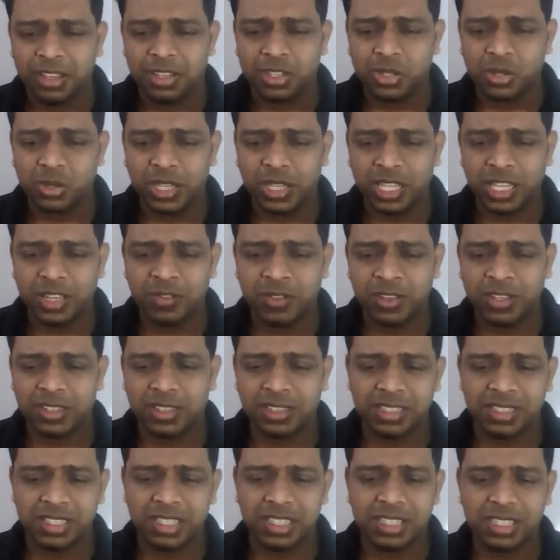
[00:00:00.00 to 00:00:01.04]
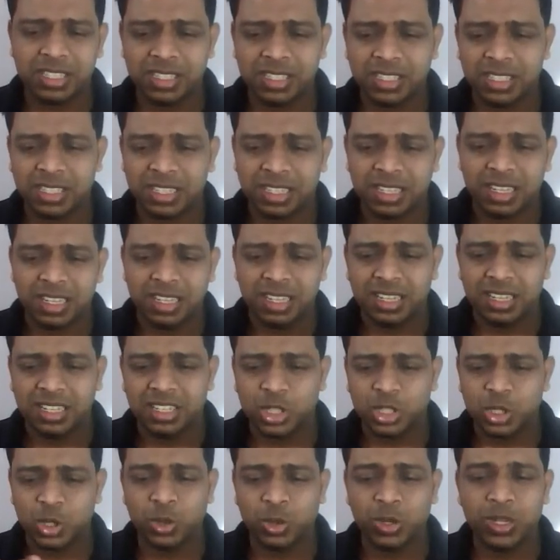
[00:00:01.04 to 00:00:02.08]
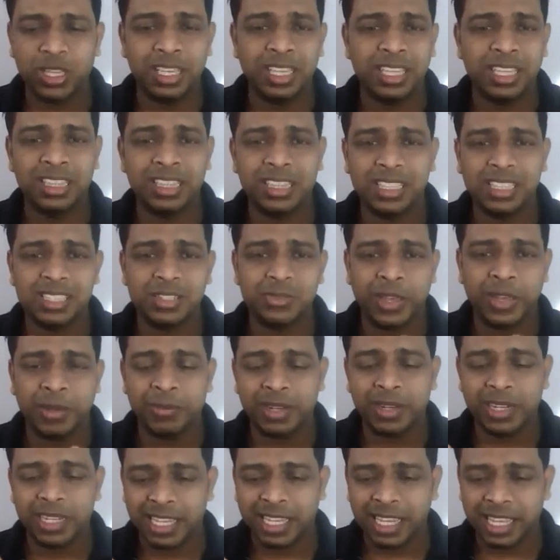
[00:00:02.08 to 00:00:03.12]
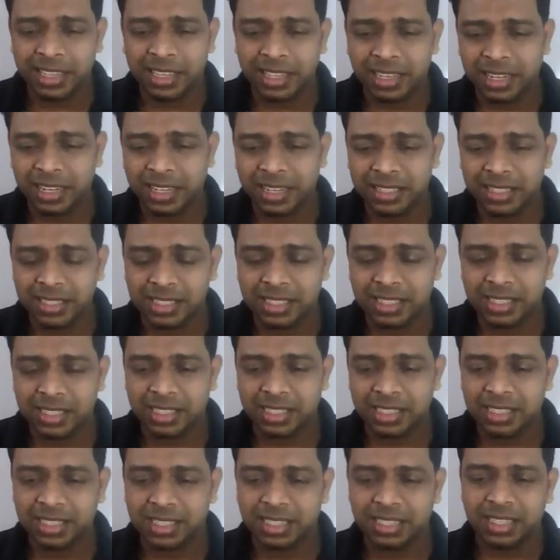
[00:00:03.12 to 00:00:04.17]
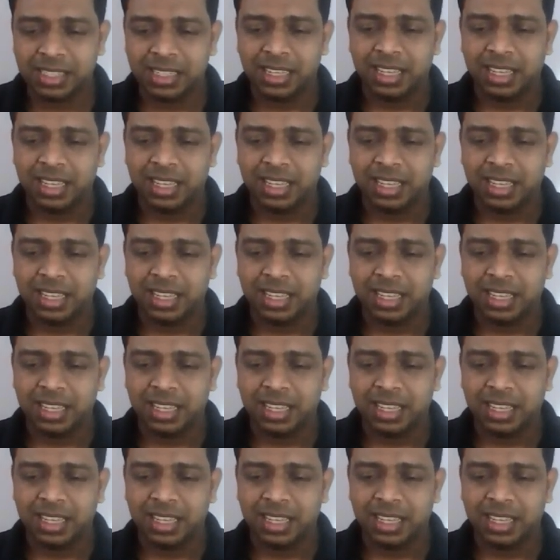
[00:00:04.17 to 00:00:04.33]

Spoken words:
So they were just talking in these family gatherings